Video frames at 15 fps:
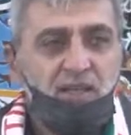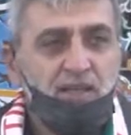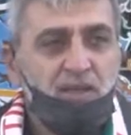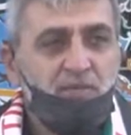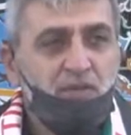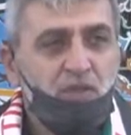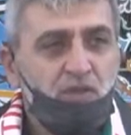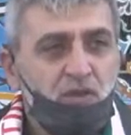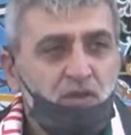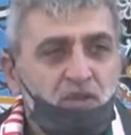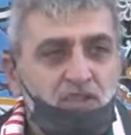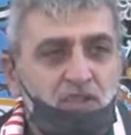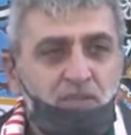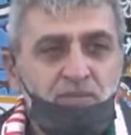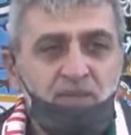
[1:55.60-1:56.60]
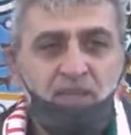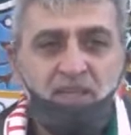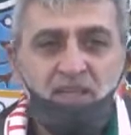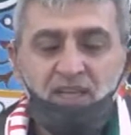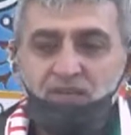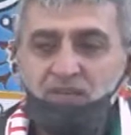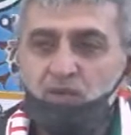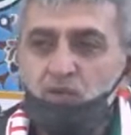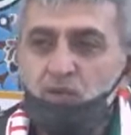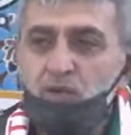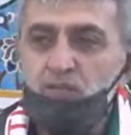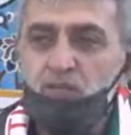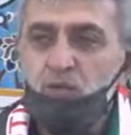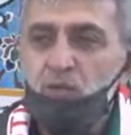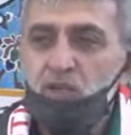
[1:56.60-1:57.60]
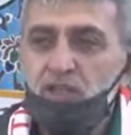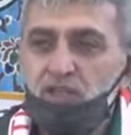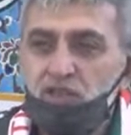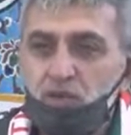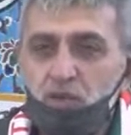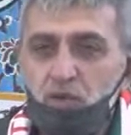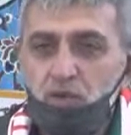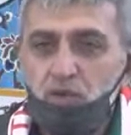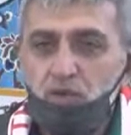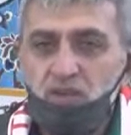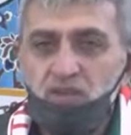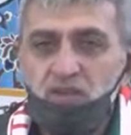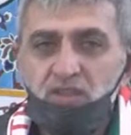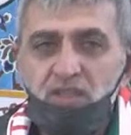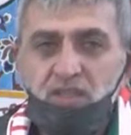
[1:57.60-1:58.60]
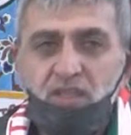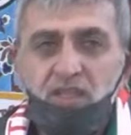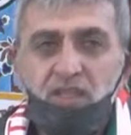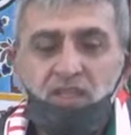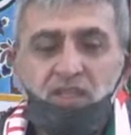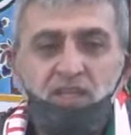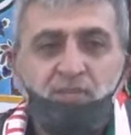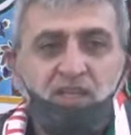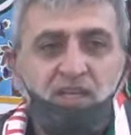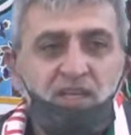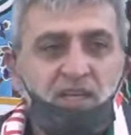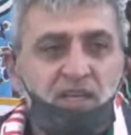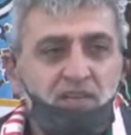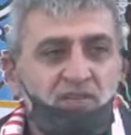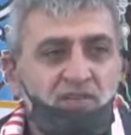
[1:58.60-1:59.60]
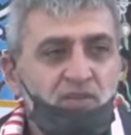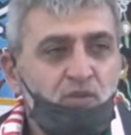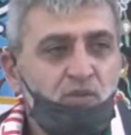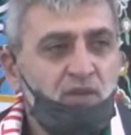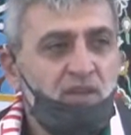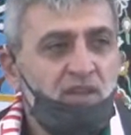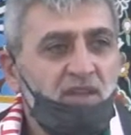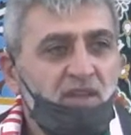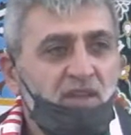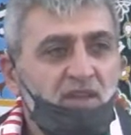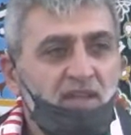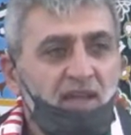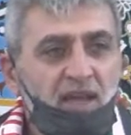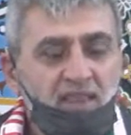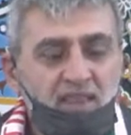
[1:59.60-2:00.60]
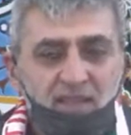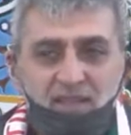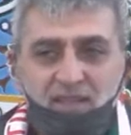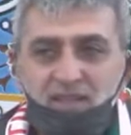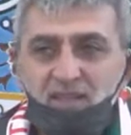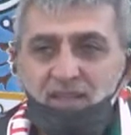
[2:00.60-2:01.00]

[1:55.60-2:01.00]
because they've been left with borders closed They've been left with nothing,